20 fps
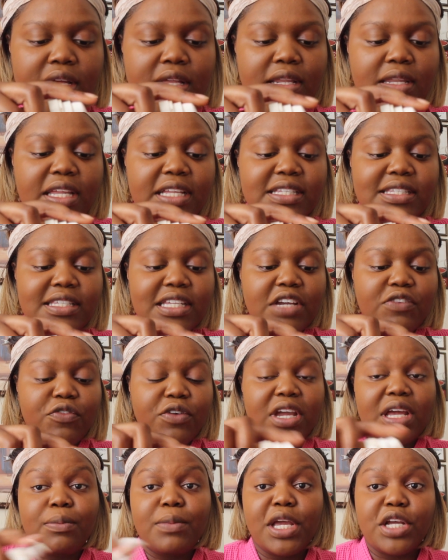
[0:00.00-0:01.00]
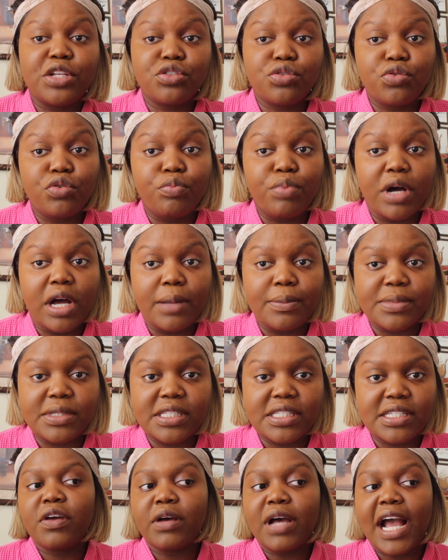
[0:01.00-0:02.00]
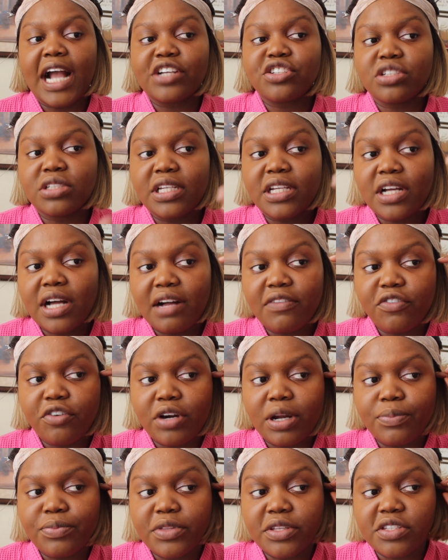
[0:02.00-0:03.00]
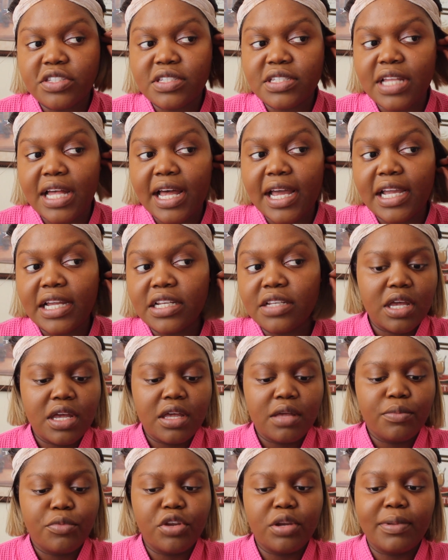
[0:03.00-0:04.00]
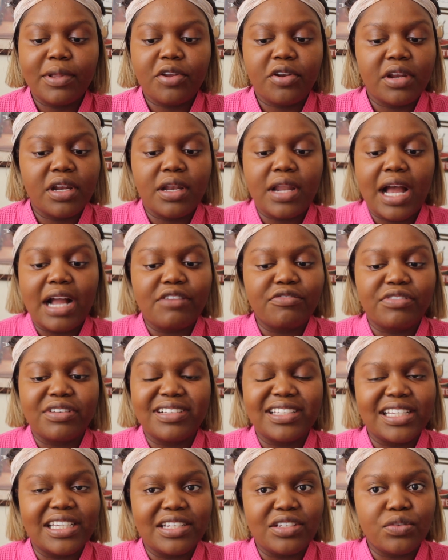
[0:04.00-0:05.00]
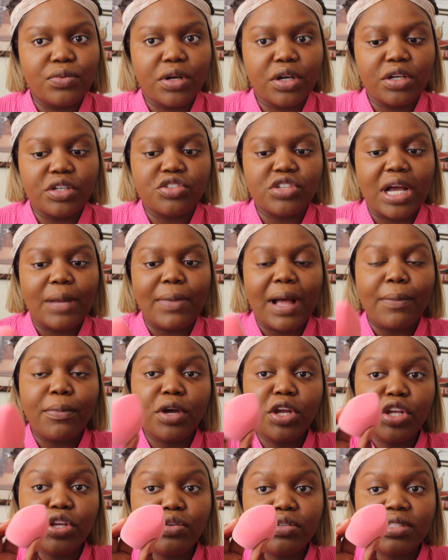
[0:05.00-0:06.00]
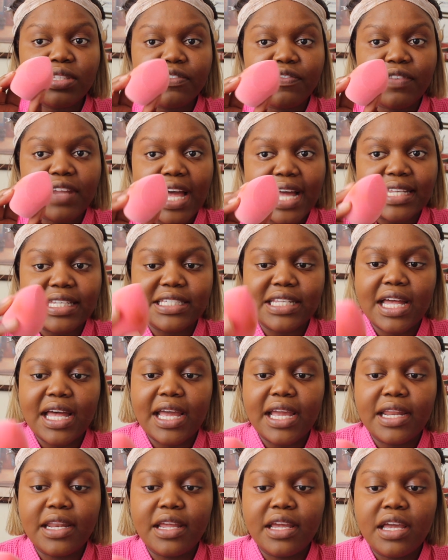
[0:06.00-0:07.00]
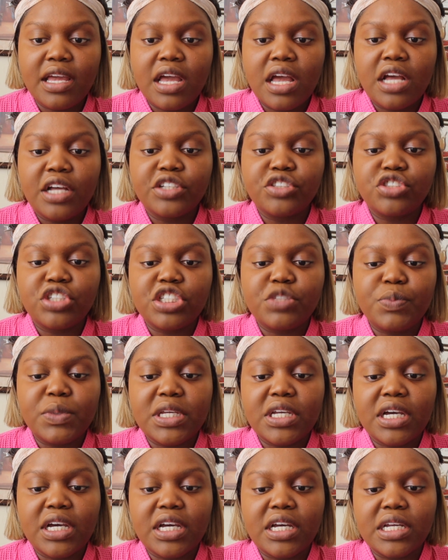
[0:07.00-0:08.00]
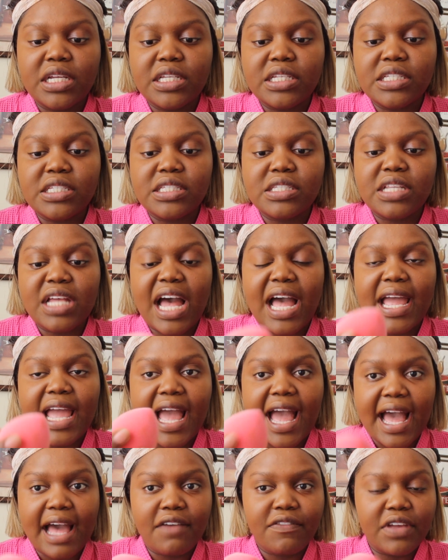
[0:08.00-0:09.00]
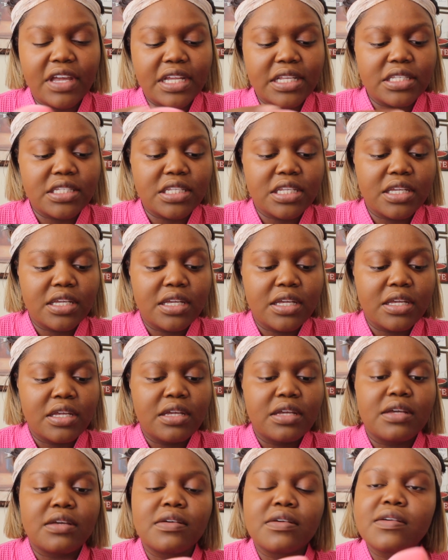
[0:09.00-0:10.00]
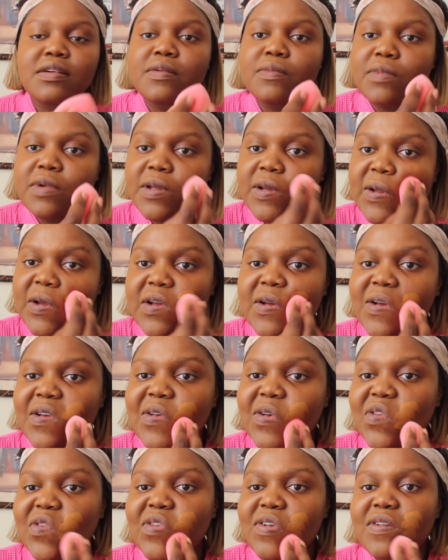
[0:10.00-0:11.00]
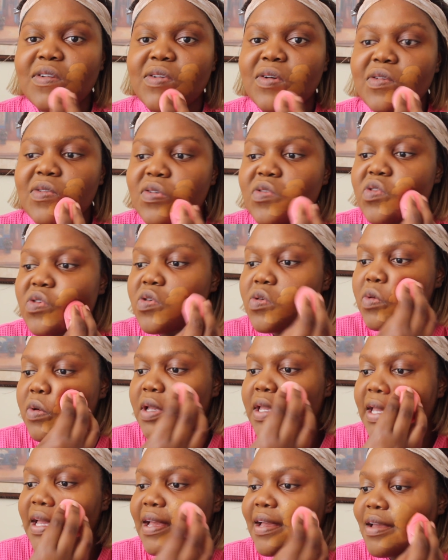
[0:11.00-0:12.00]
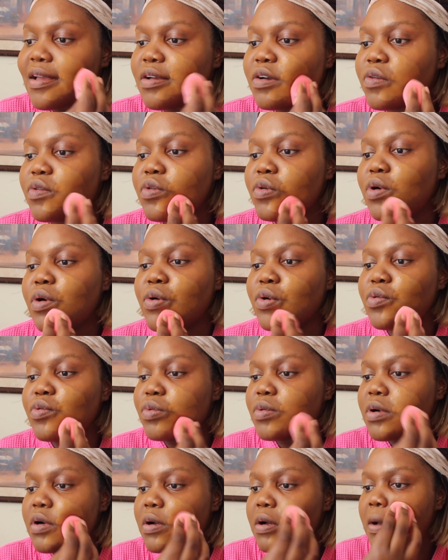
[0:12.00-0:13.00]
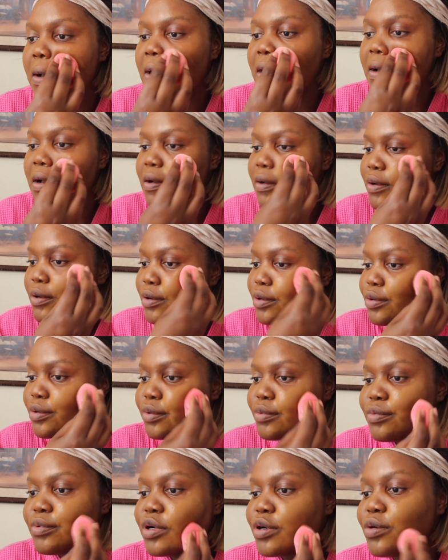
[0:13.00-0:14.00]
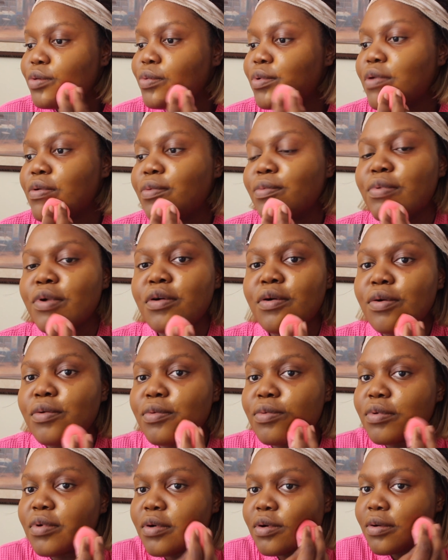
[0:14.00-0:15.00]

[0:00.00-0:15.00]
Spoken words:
Let's see if we can make 2 pumps actually cover up this side. Beauty Blender did not really do a good job. I'm gonna use the flat side just because I have it. I'm gonna, okay, woo, woo, woo, woo.